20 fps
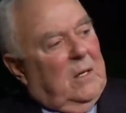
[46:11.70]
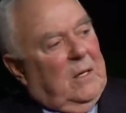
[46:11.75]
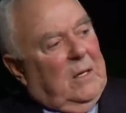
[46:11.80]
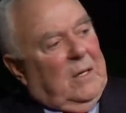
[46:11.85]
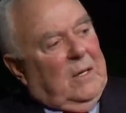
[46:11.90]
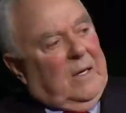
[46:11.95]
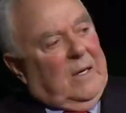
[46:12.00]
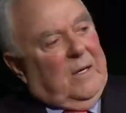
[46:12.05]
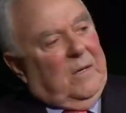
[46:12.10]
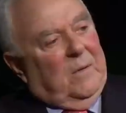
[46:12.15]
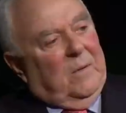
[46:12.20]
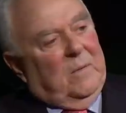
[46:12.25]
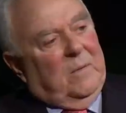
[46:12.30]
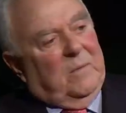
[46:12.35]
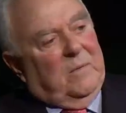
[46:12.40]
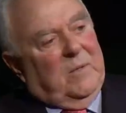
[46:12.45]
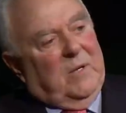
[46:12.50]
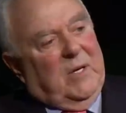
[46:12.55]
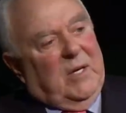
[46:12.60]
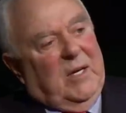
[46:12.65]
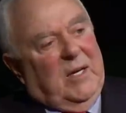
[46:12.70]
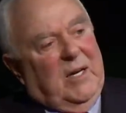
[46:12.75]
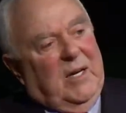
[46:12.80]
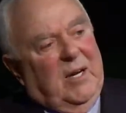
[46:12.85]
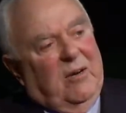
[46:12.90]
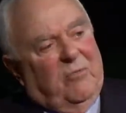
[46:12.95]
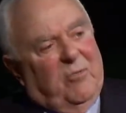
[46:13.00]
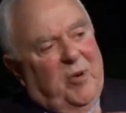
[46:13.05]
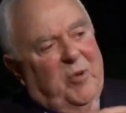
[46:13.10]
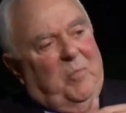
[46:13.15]
Uh,
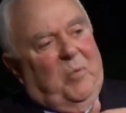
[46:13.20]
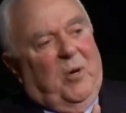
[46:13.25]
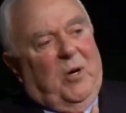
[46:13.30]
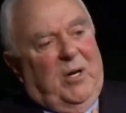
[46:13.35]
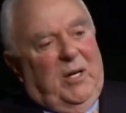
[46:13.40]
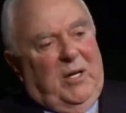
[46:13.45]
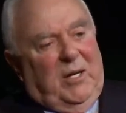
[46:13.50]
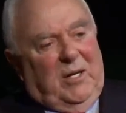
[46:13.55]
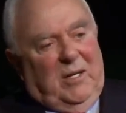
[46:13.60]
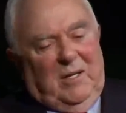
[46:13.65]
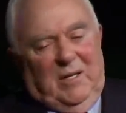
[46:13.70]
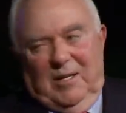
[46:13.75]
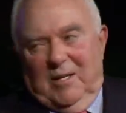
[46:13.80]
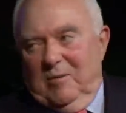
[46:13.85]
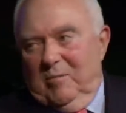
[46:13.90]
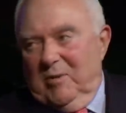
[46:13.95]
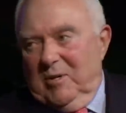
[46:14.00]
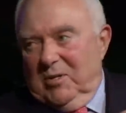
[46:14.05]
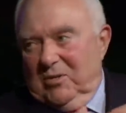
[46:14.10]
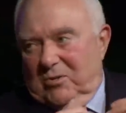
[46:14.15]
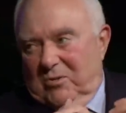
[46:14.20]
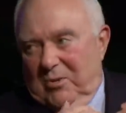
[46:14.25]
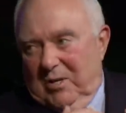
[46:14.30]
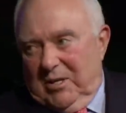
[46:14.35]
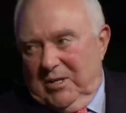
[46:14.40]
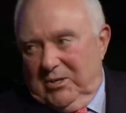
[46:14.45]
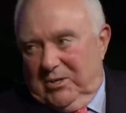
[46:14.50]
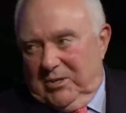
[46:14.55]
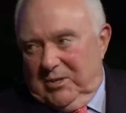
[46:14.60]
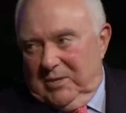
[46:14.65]
everybody in the
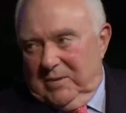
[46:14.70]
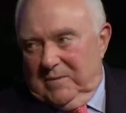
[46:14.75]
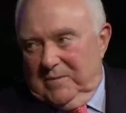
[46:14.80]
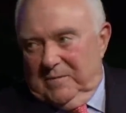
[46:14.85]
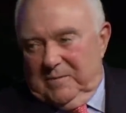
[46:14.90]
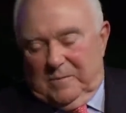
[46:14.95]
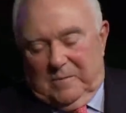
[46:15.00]
administration,